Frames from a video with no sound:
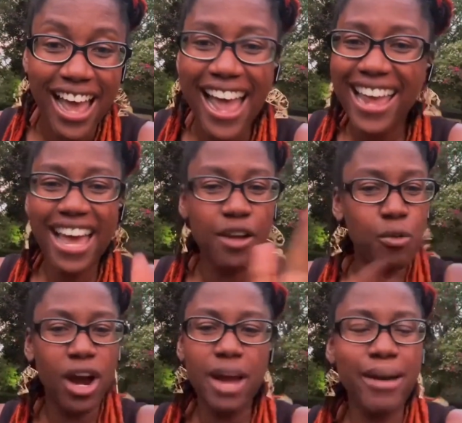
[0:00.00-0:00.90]
I ain't
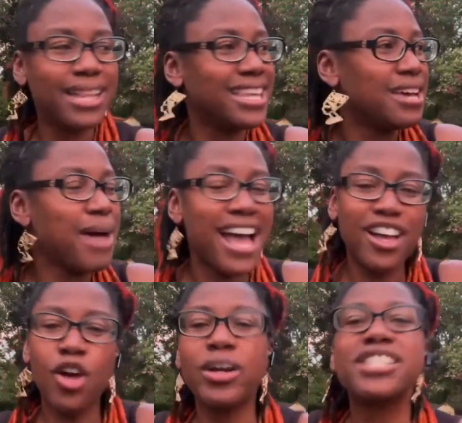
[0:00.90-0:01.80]
got to worry about them.
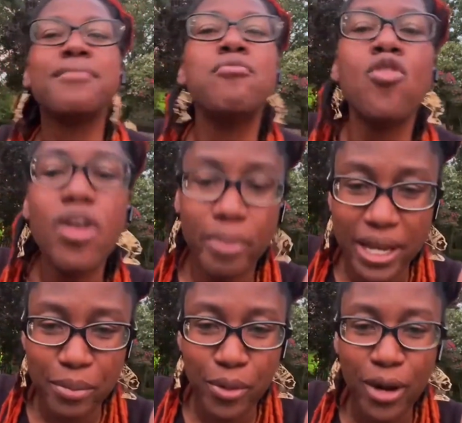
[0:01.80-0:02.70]
I can go get some more
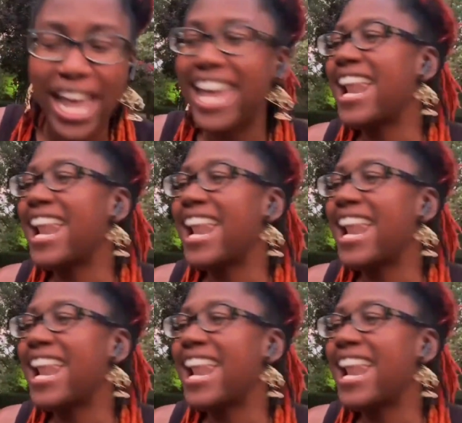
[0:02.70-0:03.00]
people